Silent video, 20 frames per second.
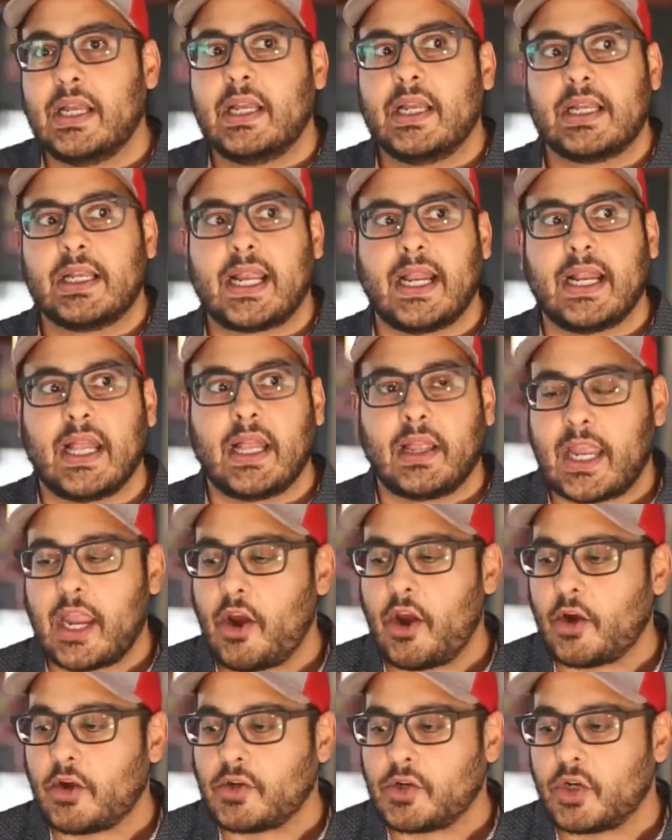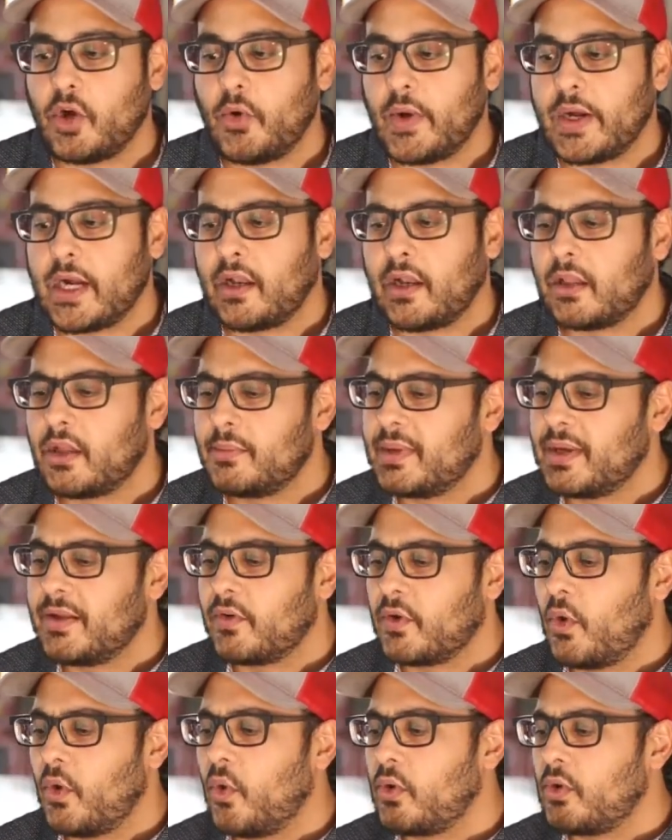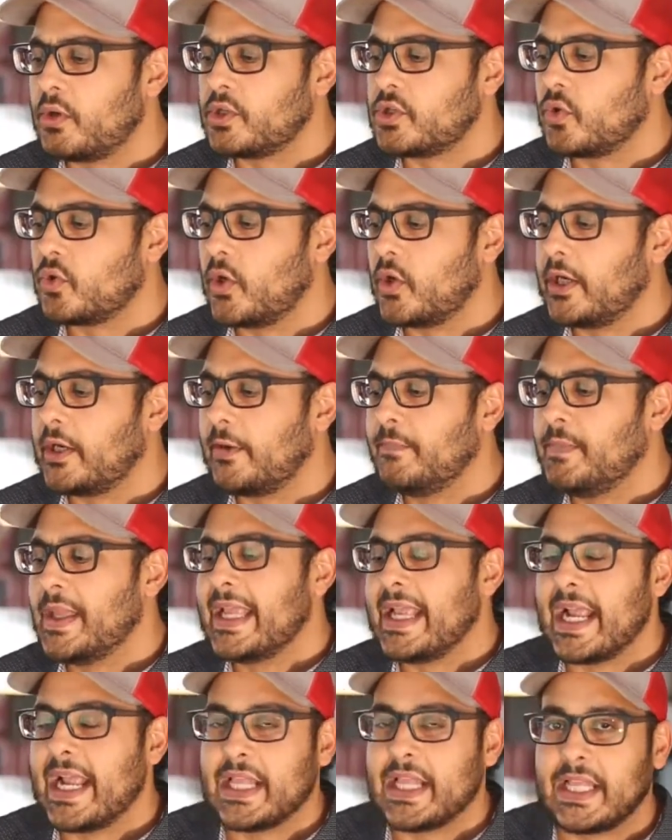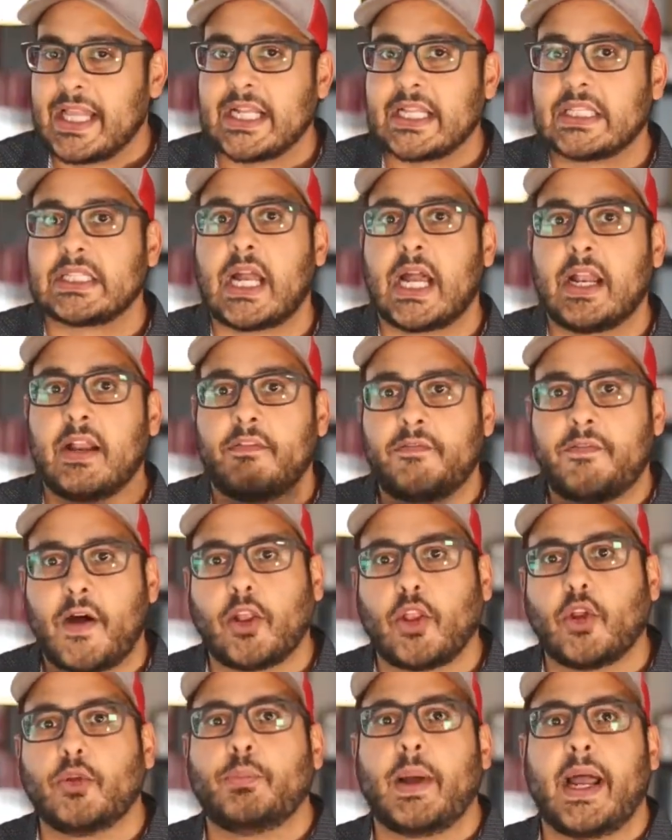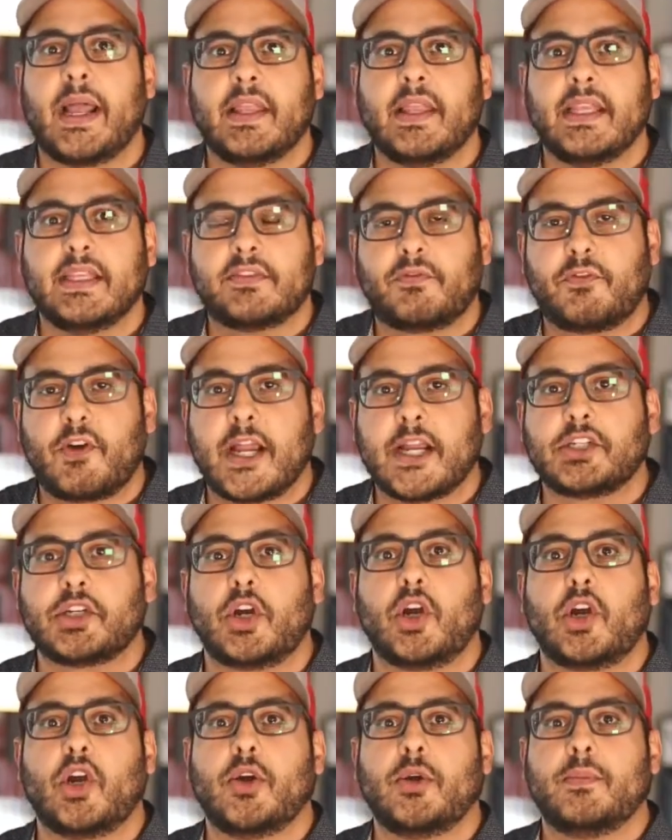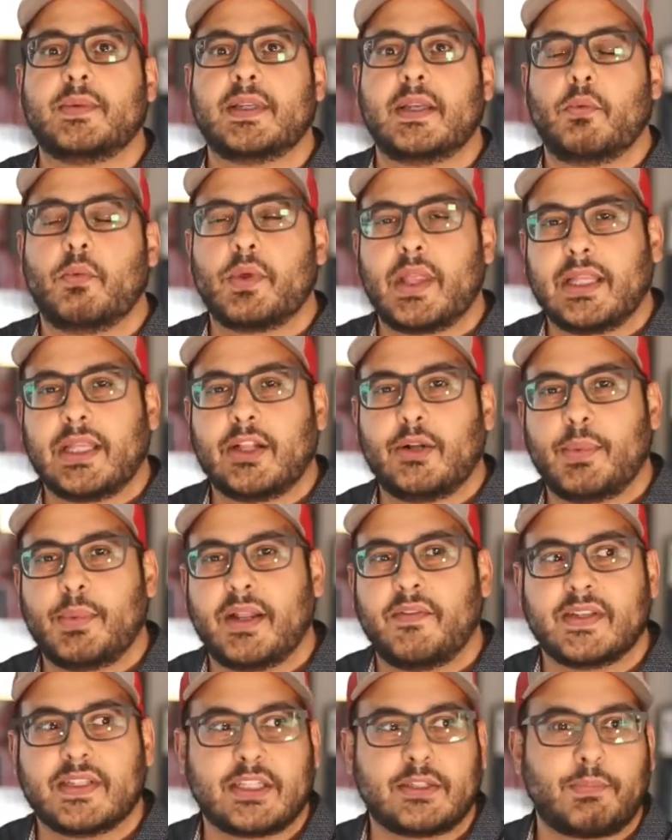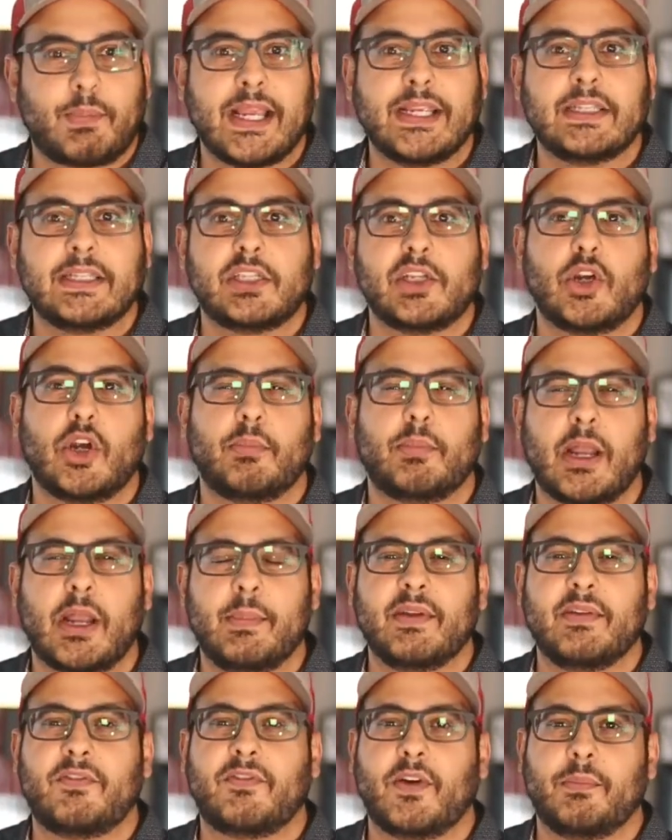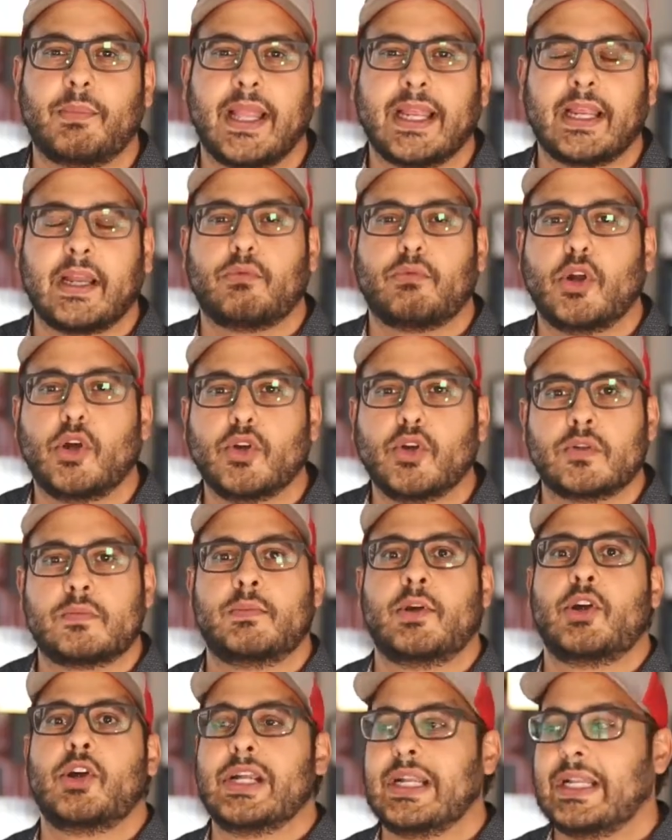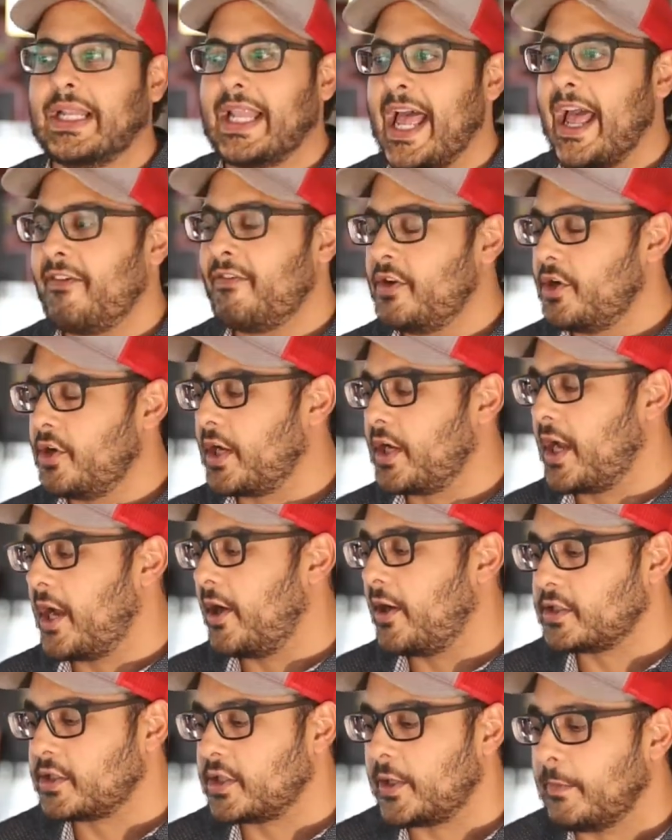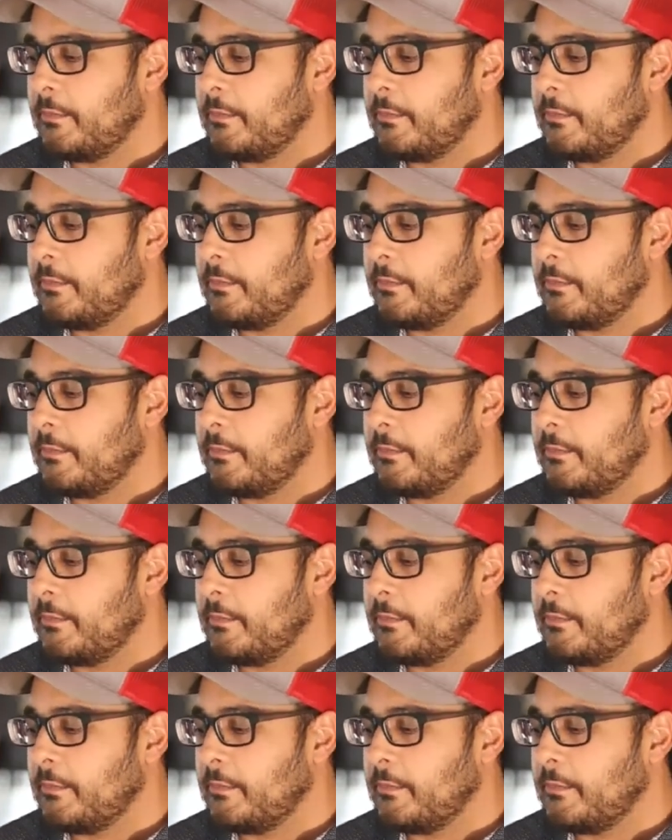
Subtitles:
kind of character going on, a little bit of an orange oil, and then that's kind of followed by these fresh herbs with a little bit of a spicy herb coming from like a rosemary, a lavender character.